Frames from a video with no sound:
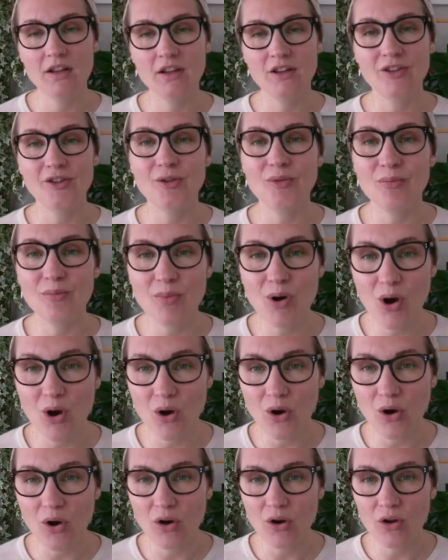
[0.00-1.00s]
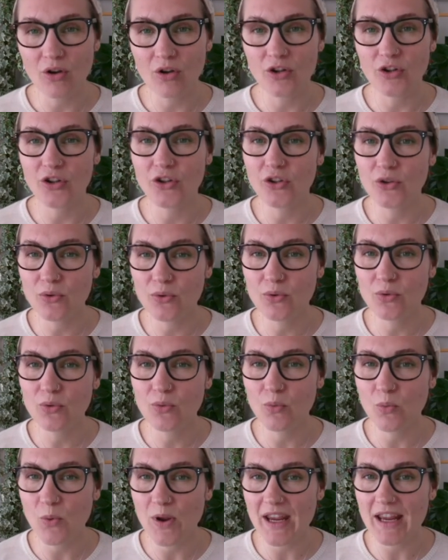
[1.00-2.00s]
the more you
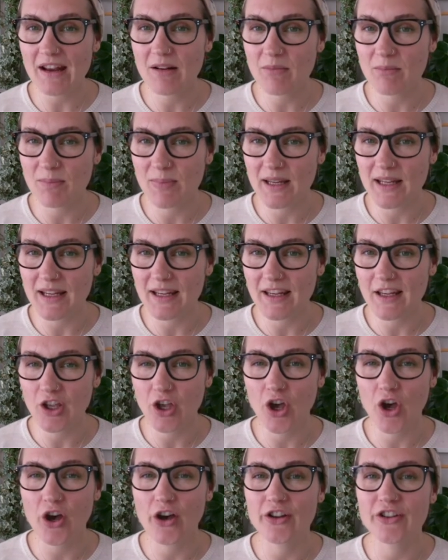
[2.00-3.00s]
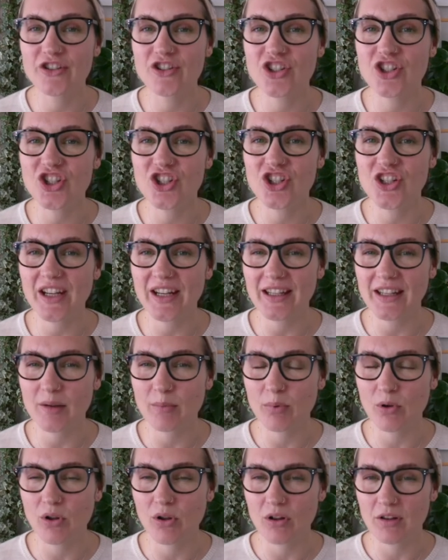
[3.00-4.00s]
will be
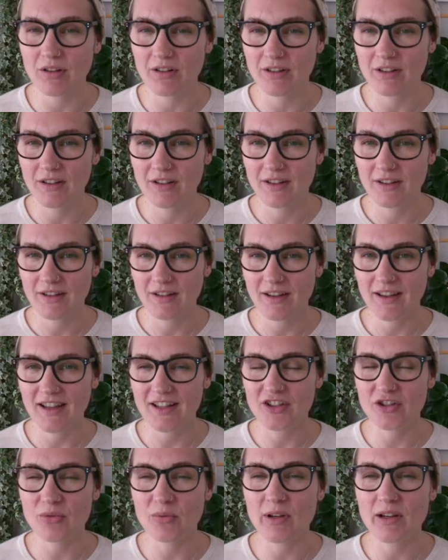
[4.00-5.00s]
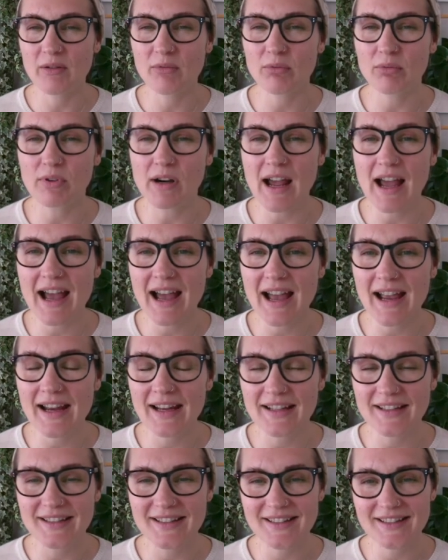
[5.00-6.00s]
unshakable and you will
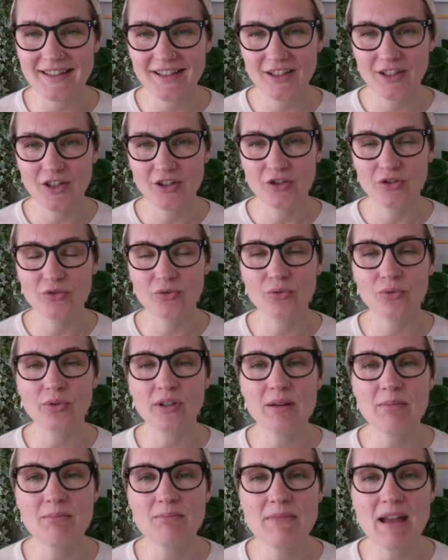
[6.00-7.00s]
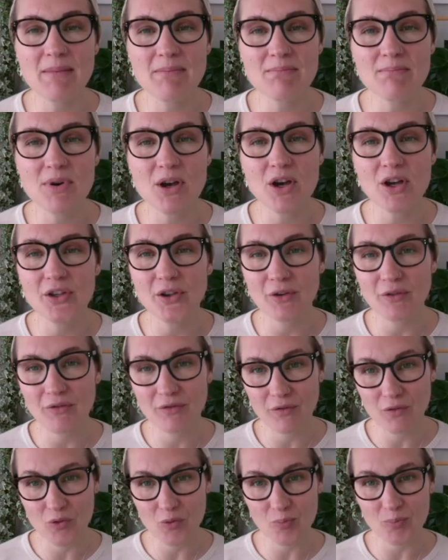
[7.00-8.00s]
rise to remember your
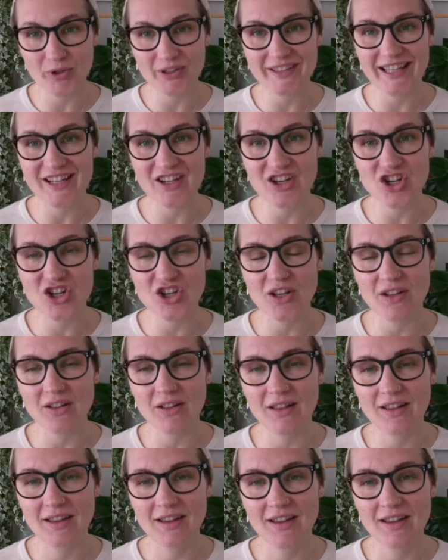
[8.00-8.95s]
full potential.